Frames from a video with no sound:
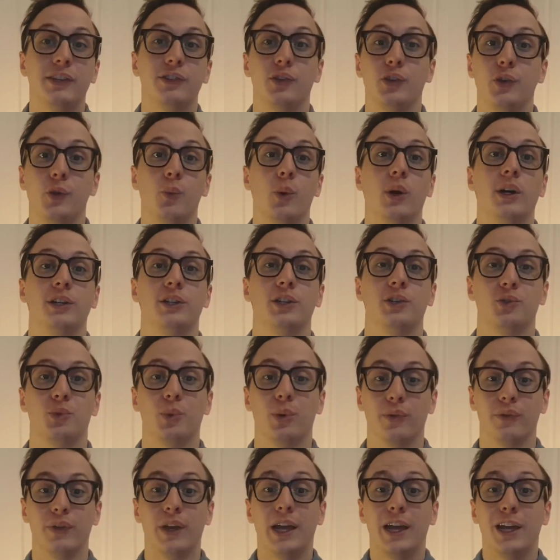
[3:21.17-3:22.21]
so you want to
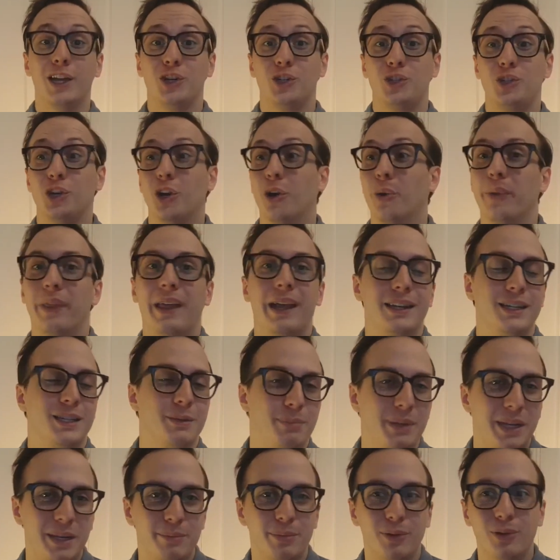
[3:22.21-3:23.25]
sort of show that to
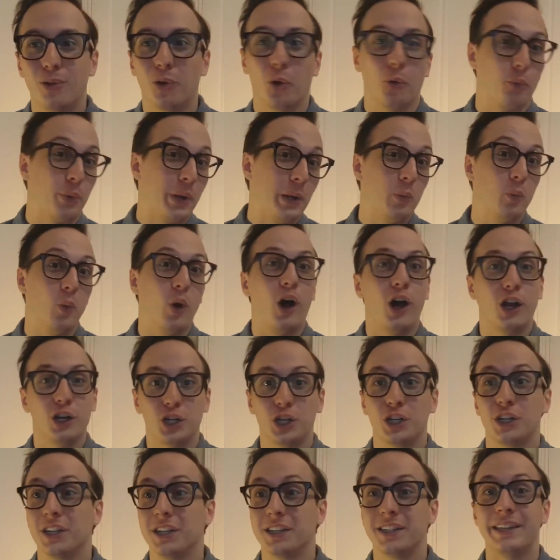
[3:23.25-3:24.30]
people or
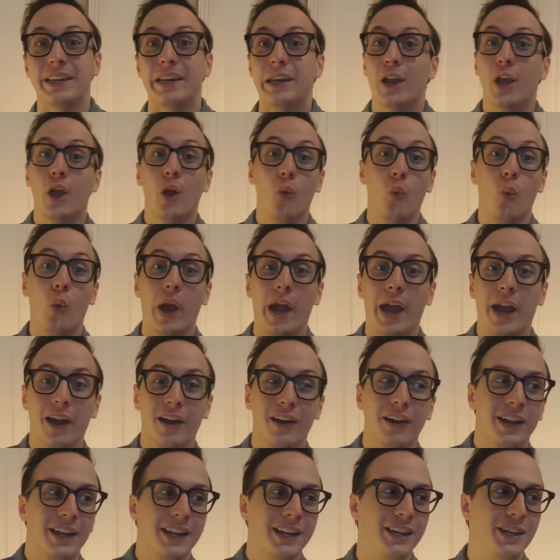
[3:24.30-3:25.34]
rewatch it to see
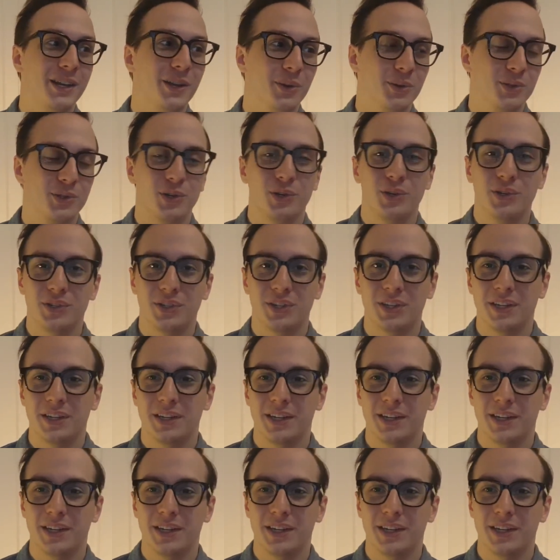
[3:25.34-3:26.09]
where, you know, certain